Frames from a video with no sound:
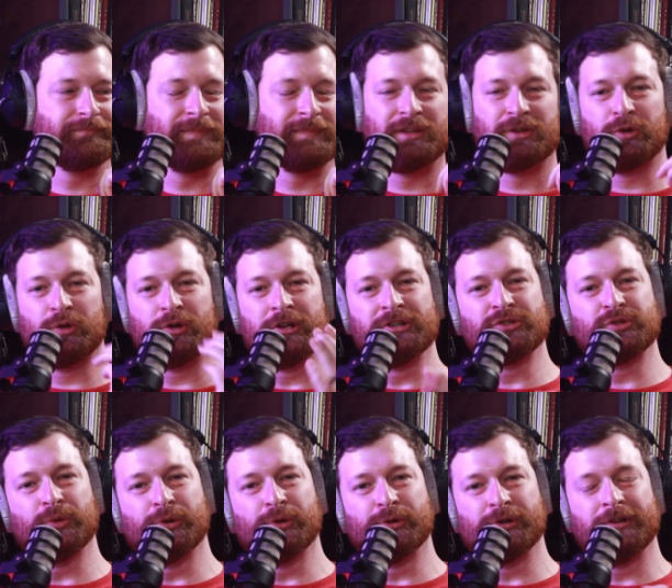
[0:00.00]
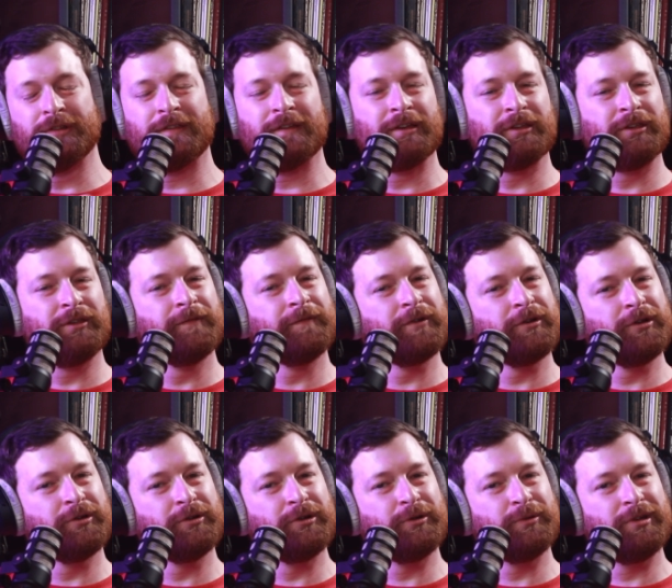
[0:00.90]
Cringe Lord, thank you for your
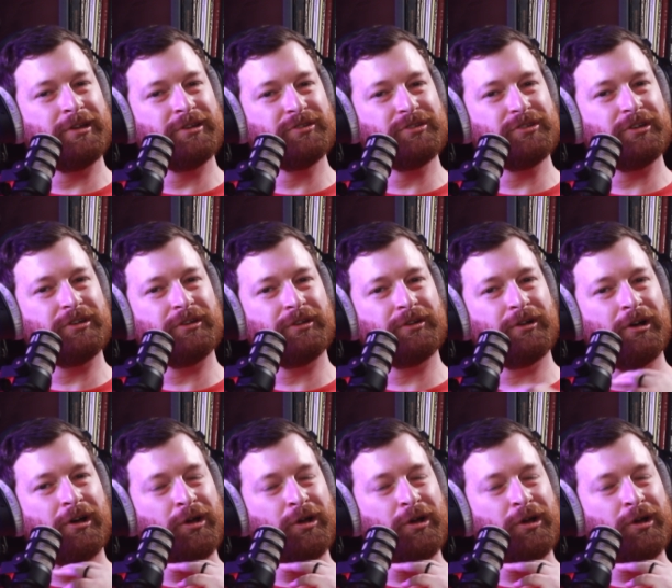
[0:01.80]
donation on